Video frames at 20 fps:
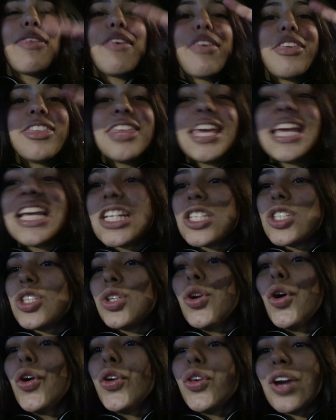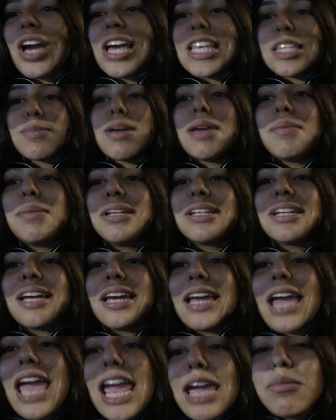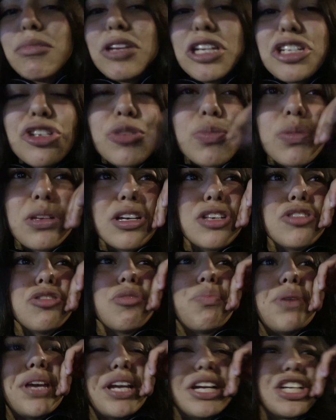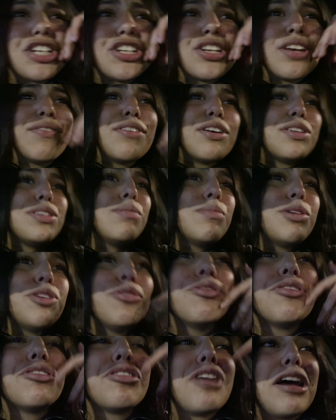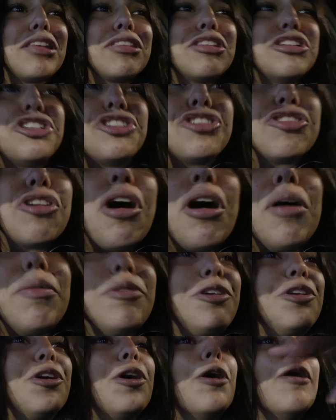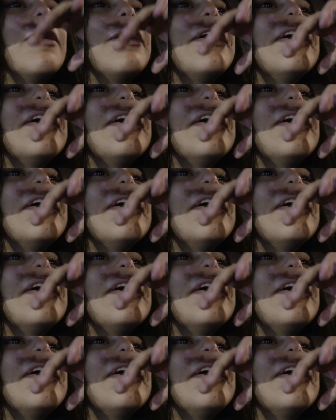the thing too, you guys may be like, Amy, just because you pick a shift doesn't mean you've got the job, you know?